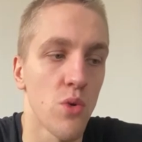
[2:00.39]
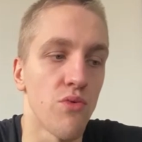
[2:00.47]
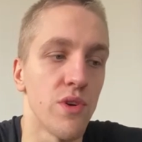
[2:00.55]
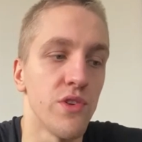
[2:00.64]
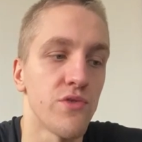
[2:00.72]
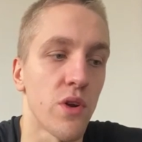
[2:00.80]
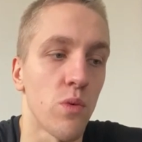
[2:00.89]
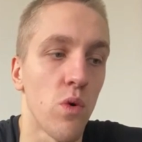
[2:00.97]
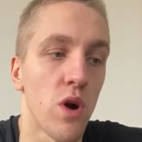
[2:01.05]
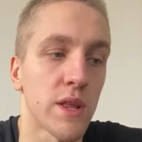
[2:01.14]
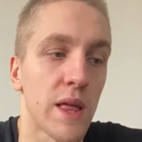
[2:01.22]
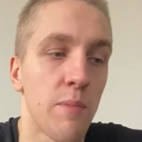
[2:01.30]
Really trying to
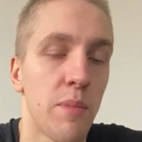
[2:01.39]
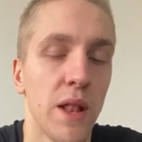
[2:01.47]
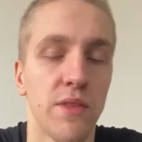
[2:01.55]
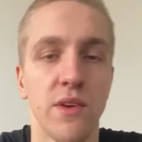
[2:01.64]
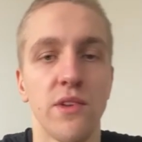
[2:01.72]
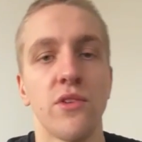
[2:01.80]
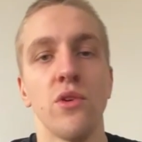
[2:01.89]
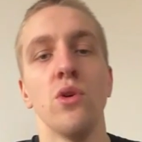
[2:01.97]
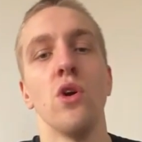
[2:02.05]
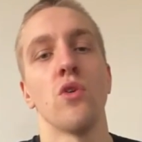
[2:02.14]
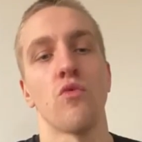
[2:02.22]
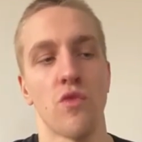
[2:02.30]
work that ability to
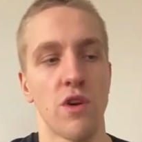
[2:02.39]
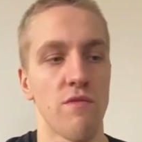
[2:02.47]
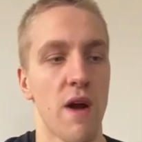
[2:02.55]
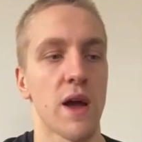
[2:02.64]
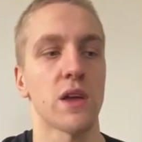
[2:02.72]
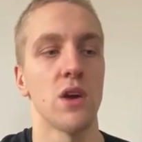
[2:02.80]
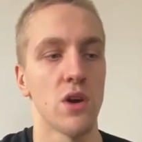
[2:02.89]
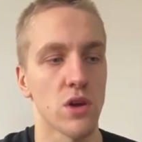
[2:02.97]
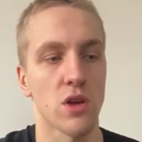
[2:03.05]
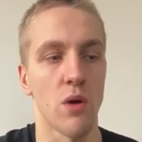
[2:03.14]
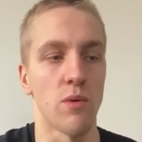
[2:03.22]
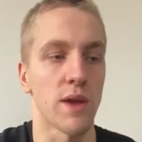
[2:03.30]
re-rack,
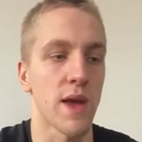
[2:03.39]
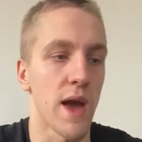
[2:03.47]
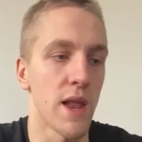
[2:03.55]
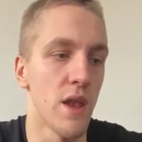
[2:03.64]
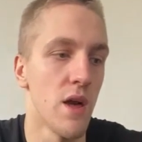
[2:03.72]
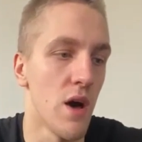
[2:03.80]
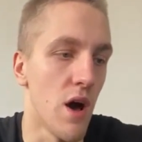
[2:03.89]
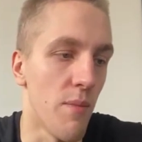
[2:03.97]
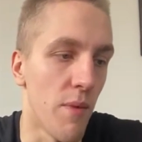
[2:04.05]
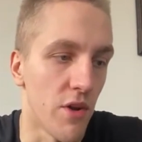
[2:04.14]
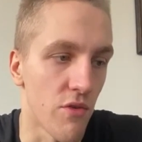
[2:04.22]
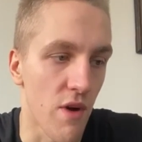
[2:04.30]
go again
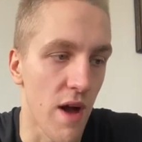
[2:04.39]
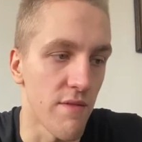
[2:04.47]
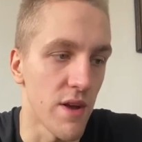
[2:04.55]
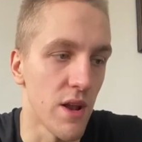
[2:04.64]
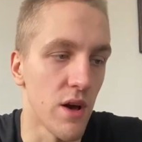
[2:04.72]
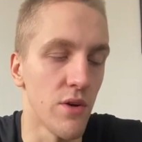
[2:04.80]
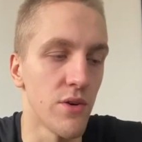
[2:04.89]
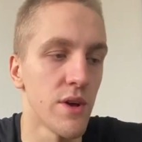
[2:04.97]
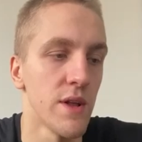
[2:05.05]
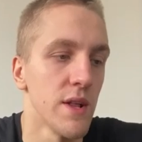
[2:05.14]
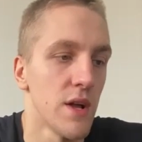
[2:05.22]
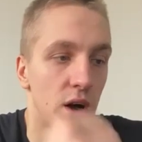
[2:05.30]
under a heavier load.
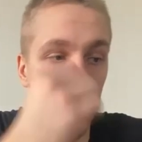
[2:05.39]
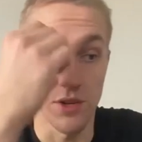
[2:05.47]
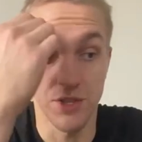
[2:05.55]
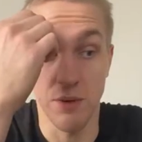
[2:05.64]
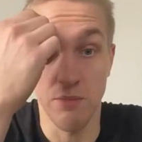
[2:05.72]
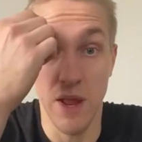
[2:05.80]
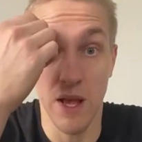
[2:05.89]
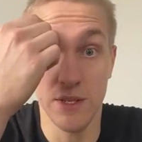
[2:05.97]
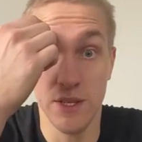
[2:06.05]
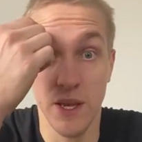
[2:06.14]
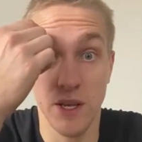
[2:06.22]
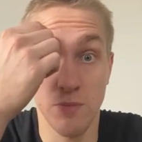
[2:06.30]
Our
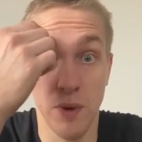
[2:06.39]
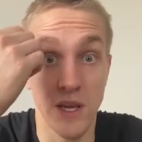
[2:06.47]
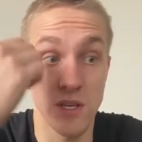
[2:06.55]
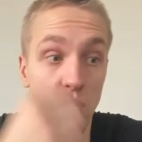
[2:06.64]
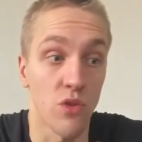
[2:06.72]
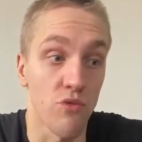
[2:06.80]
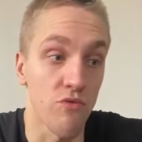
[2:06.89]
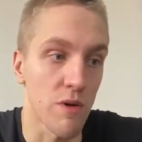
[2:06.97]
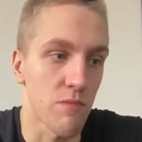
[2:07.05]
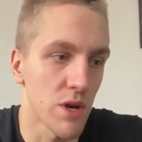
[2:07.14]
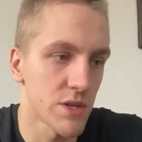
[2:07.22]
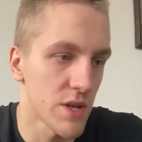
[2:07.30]
gymnastics piece on the ring
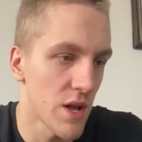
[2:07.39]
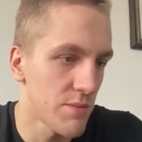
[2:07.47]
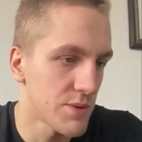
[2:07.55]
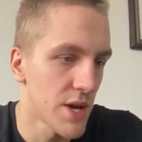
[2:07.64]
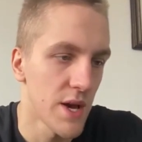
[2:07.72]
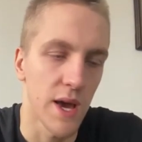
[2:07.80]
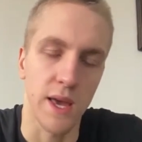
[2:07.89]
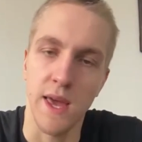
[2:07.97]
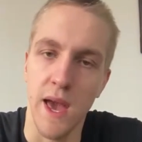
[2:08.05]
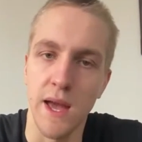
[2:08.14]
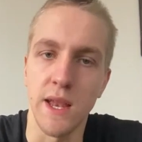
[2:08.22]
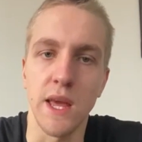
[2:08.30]
muscle ups,
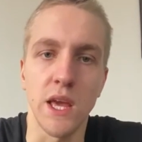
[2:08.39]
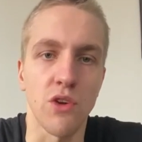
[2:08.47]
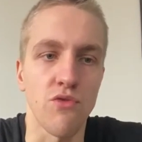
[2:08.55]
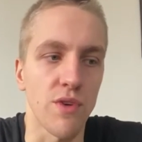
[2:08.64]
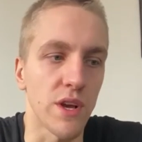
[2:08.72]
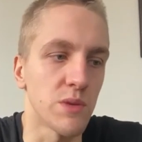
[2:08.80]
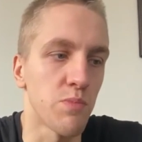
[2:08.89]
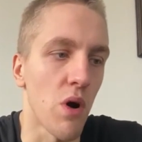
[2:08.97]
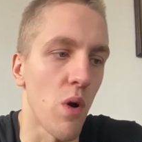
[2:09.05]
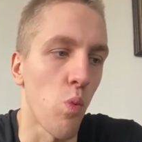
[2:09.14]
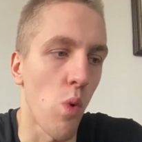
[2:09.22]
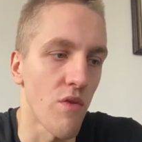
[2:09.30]
again, increase
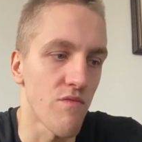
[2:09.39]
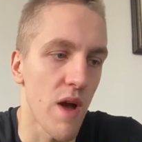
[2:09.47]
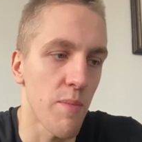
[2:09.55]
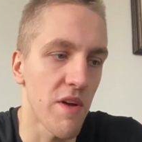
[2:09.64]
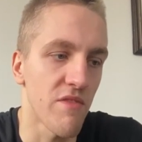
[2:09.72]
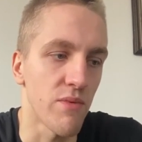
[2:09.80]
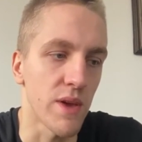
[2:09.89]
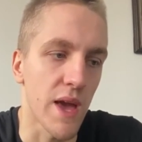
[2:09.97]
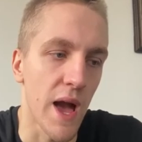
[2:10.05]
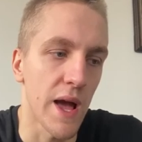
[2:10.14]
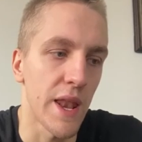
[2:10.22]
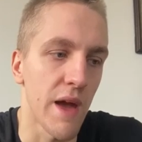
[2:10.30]
by 1 rep if we
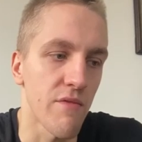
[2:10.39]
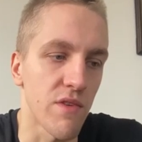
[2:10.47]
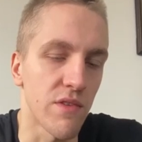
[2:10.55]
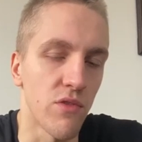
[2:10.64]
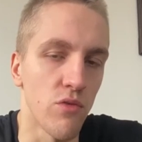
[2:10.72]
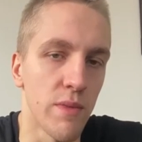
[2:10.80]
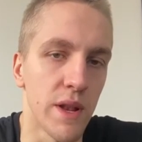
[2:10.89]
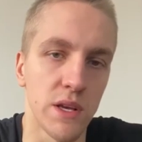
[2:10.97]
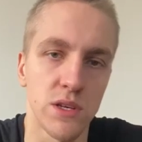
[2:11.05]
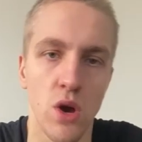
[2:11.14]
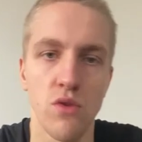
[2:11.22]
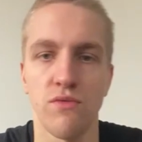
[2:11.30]
can every 2
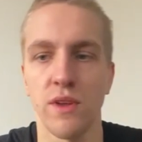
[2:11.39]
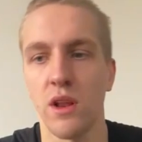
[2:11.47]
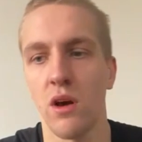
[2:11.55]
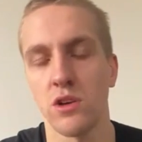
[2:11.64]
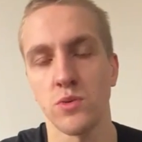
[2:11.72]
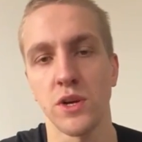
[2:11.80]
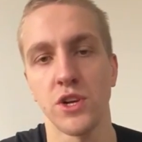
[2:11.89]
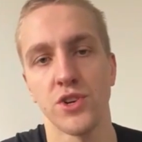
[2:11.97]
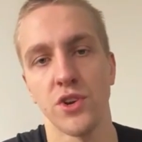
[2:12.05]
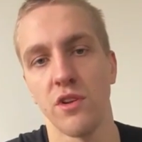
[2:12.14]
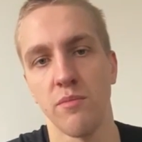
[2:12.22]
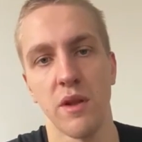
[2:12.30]
minutes. Hopefully last week
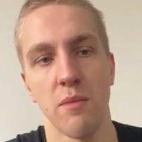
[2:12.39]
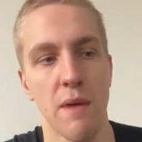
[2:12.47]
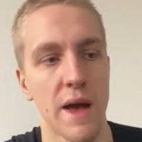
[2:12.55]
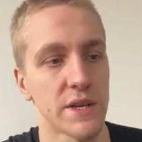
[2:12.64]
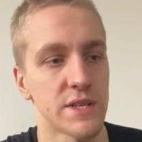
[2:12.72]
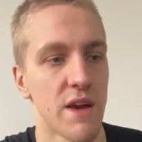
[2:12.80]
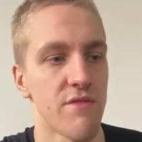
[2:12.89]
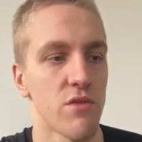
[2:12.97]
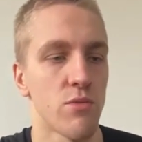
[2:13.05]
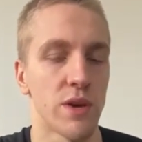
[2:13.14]
shouldn't have been a max effort.